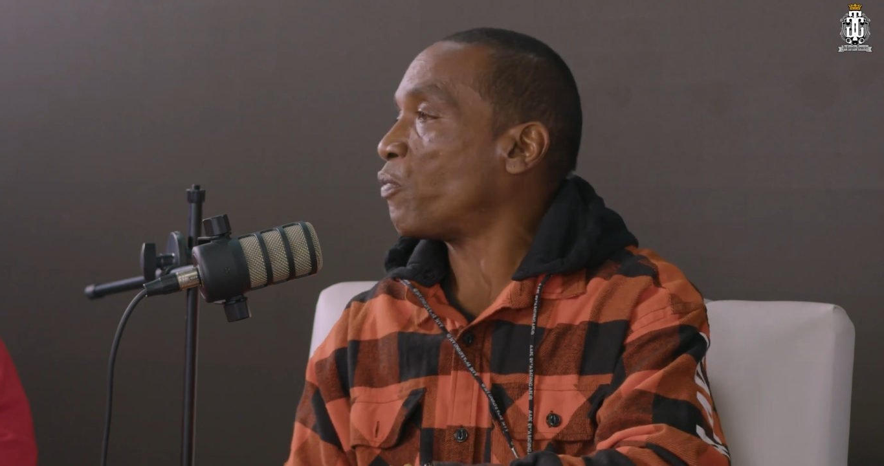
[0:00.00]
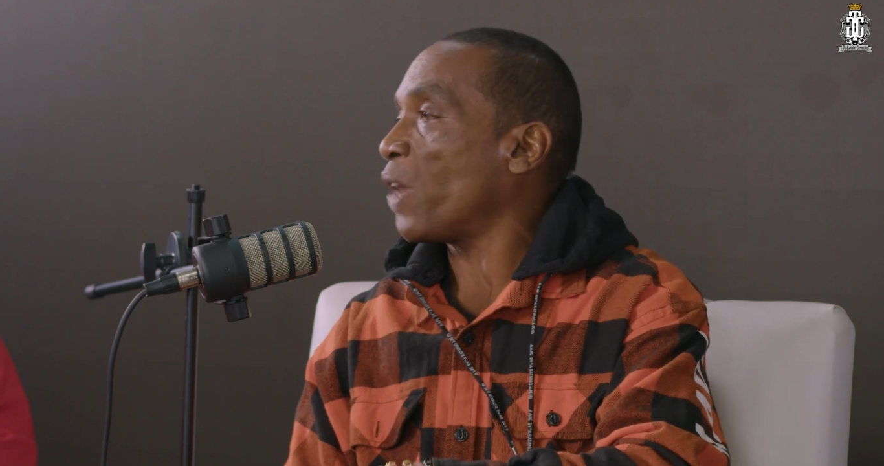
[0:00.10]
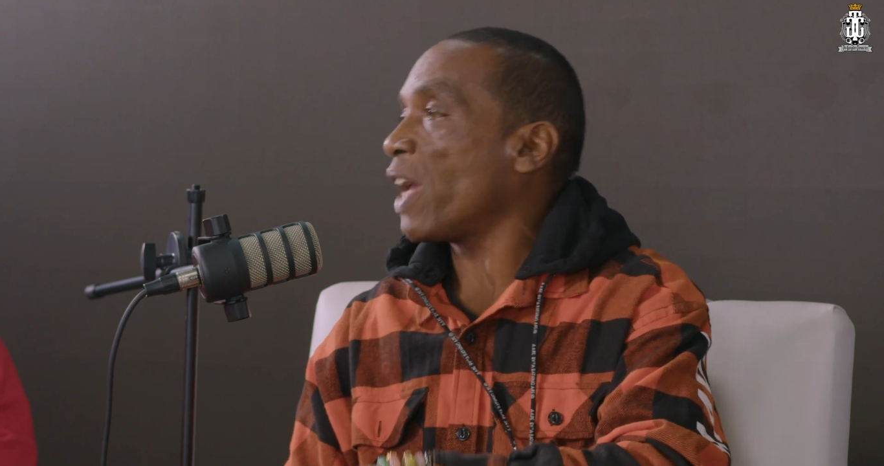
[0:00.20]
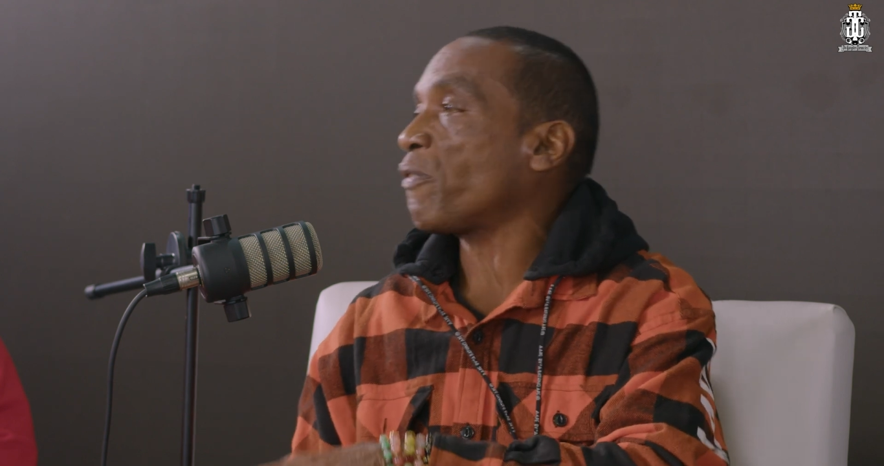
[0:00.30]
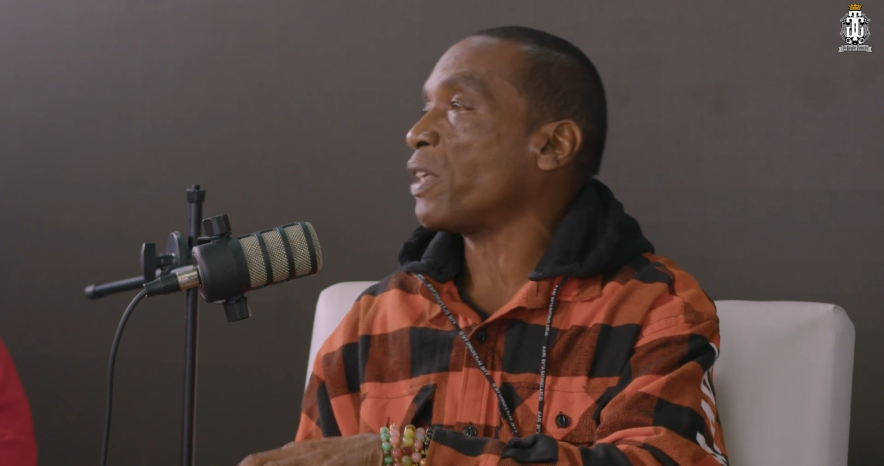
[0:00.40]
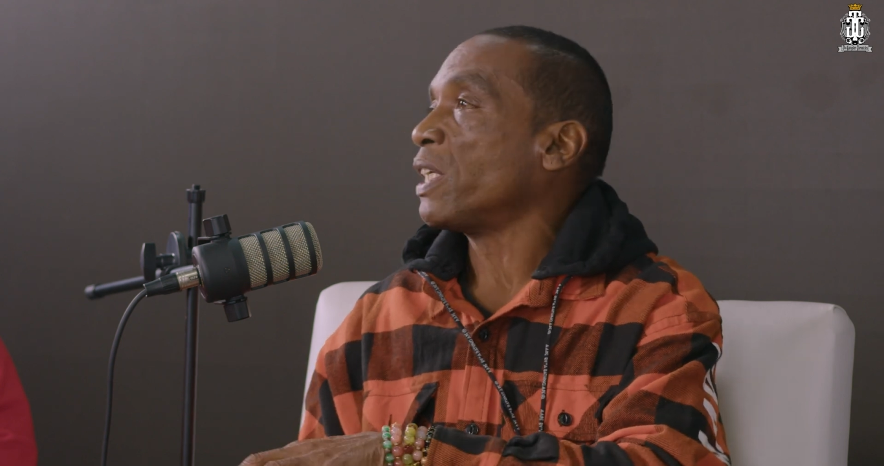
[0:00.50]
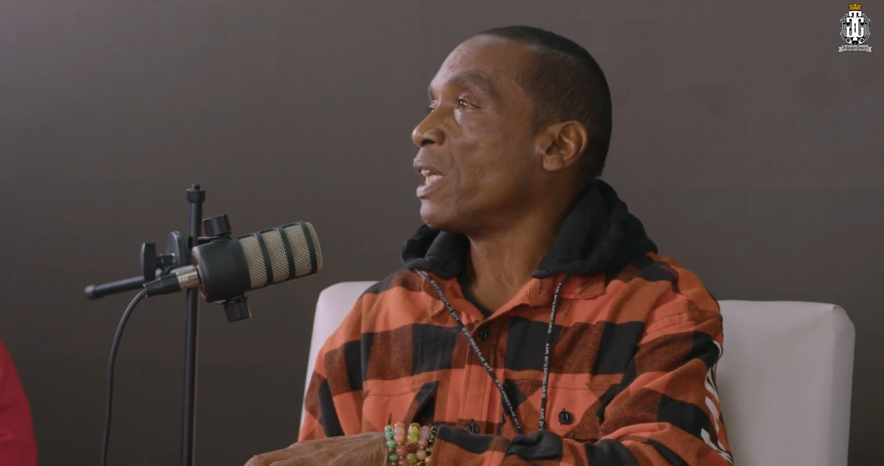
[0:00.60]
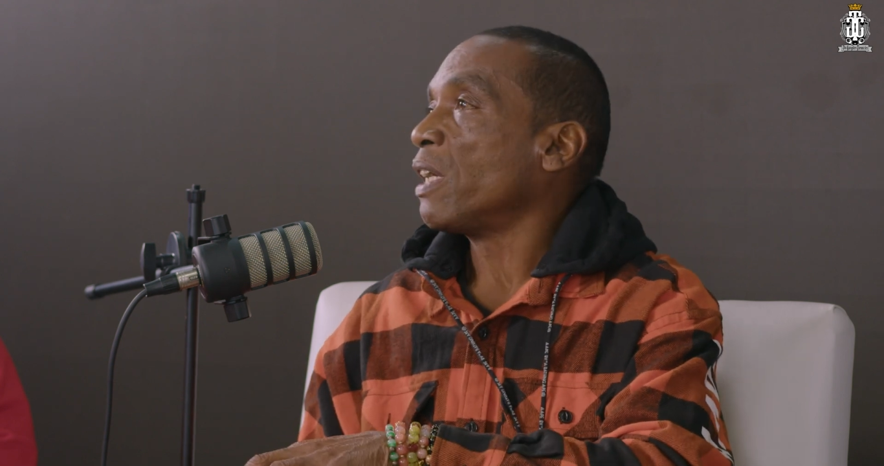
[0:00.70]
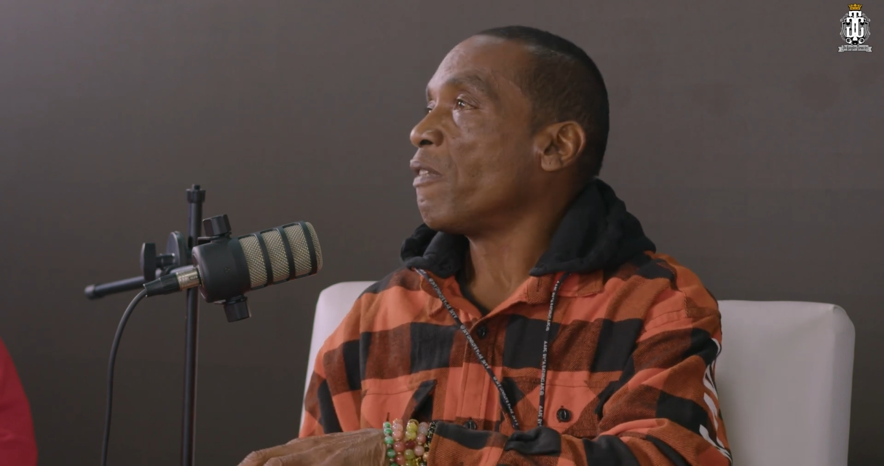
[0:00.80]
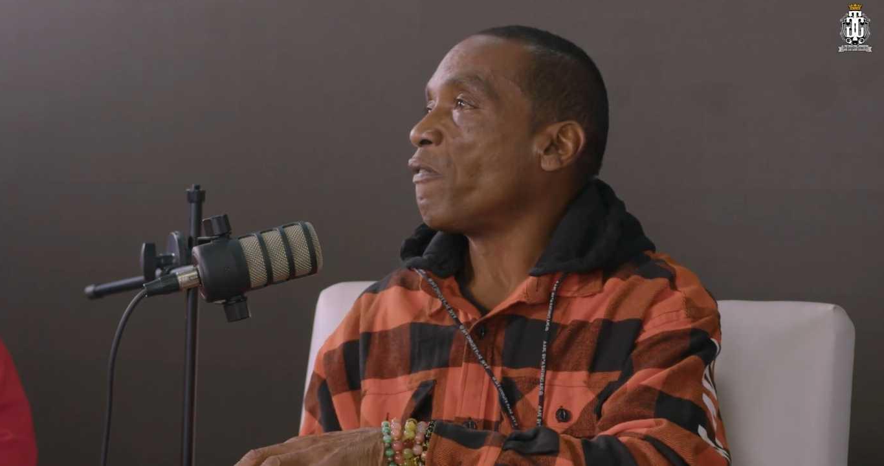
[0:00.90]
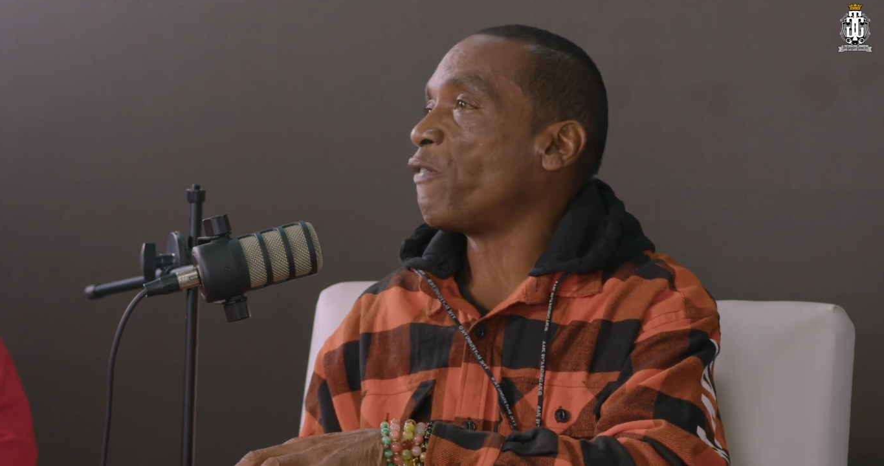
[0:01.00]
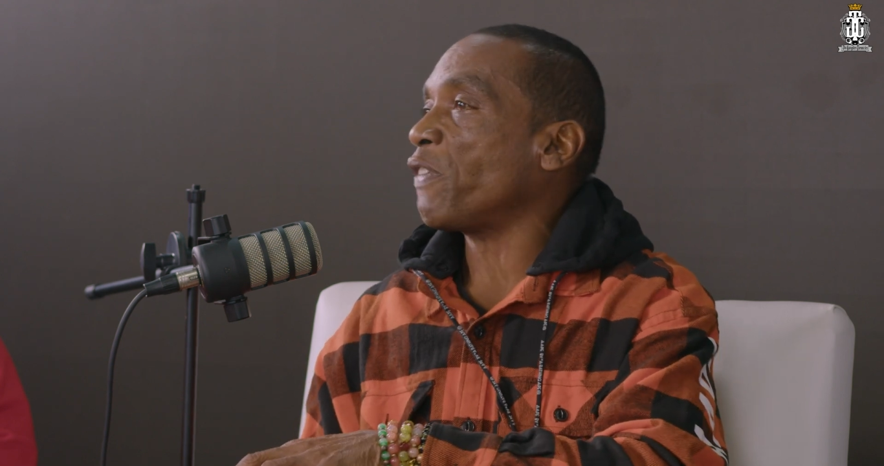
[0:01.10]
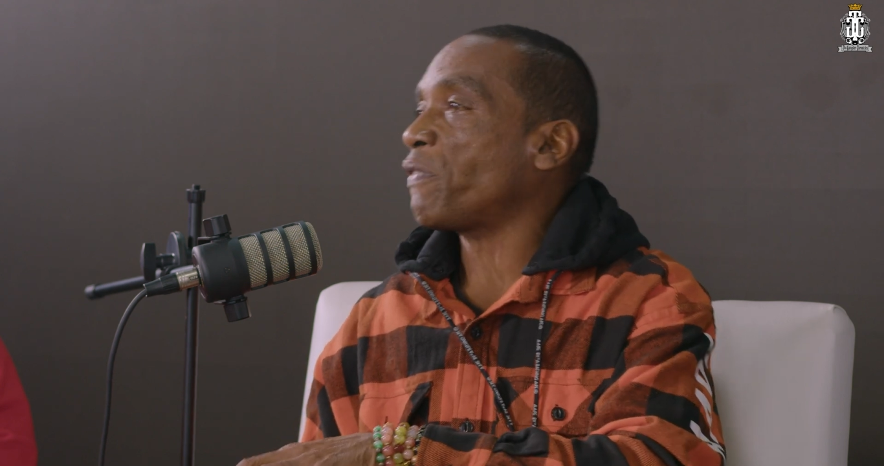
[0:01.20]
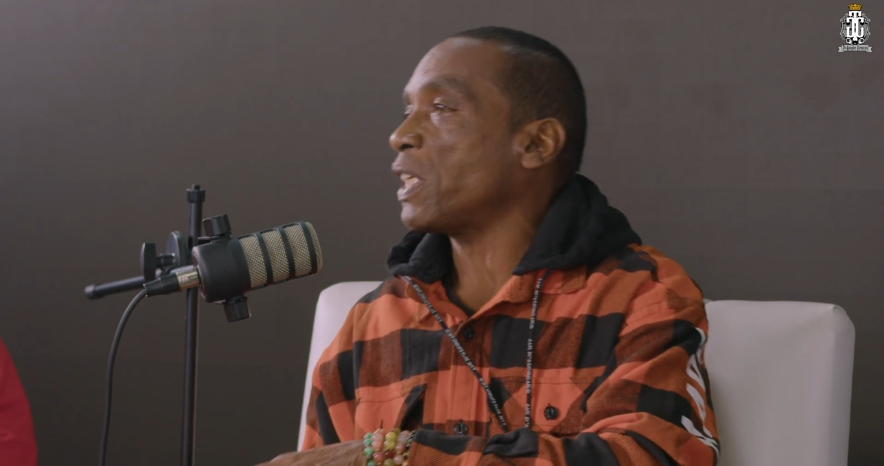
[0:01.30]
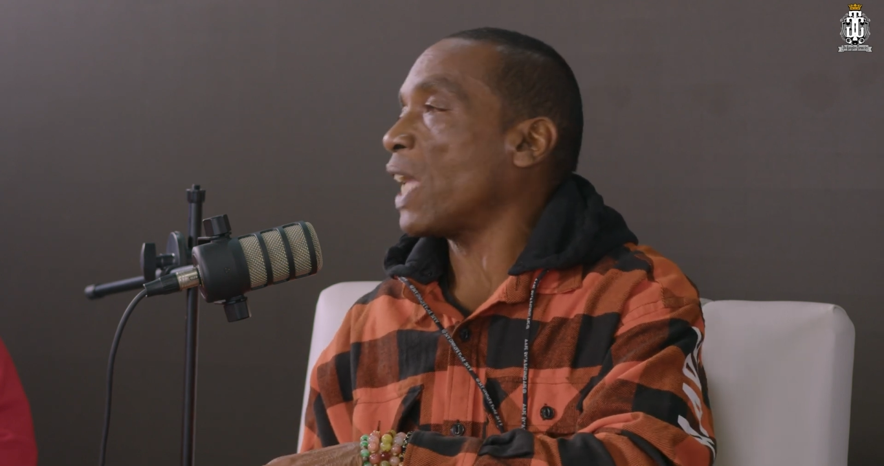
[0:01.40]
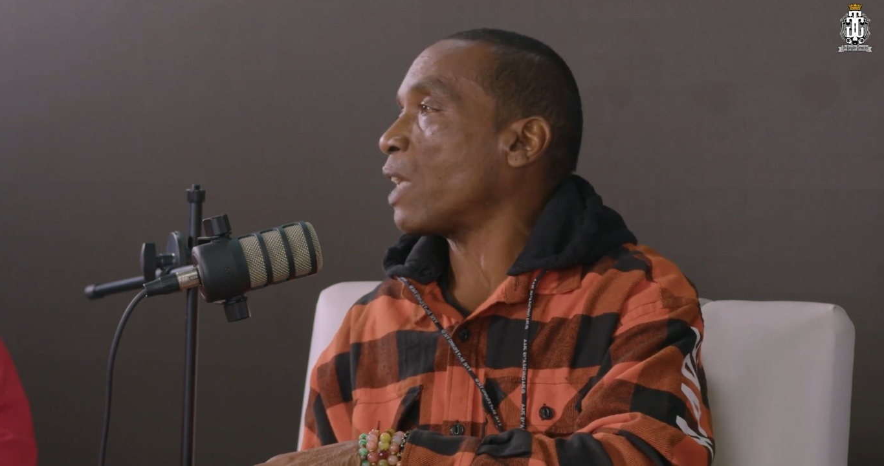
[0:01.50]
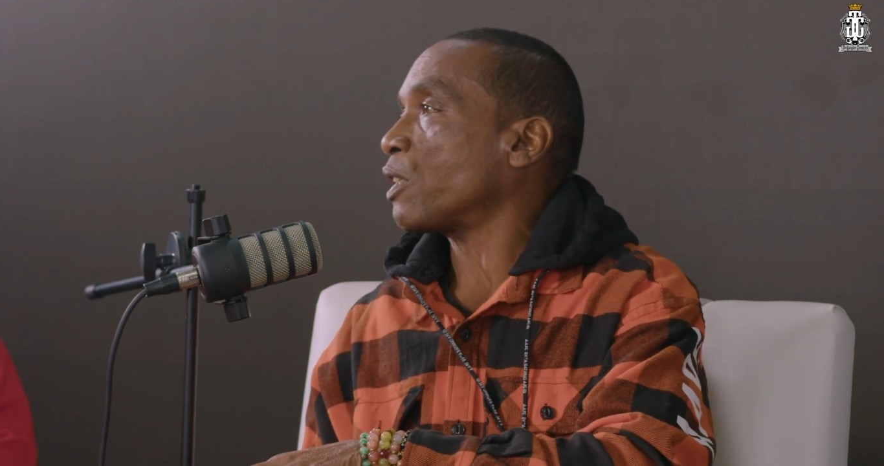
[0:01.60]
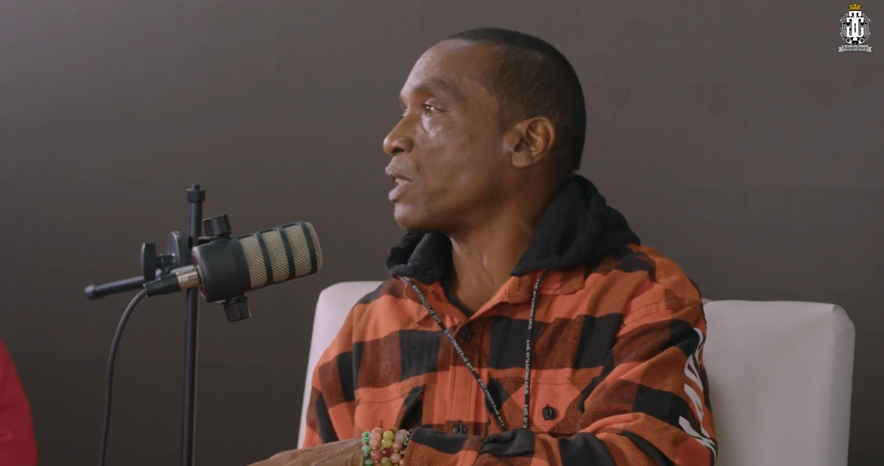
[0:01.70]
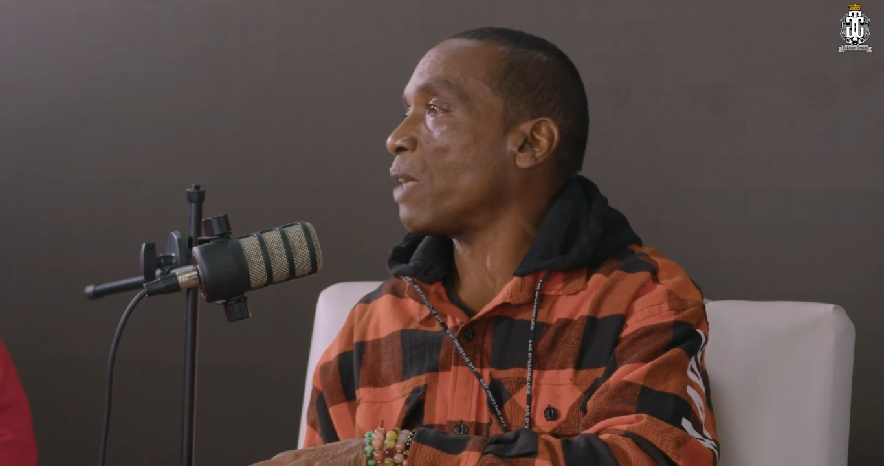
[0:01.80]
for every $50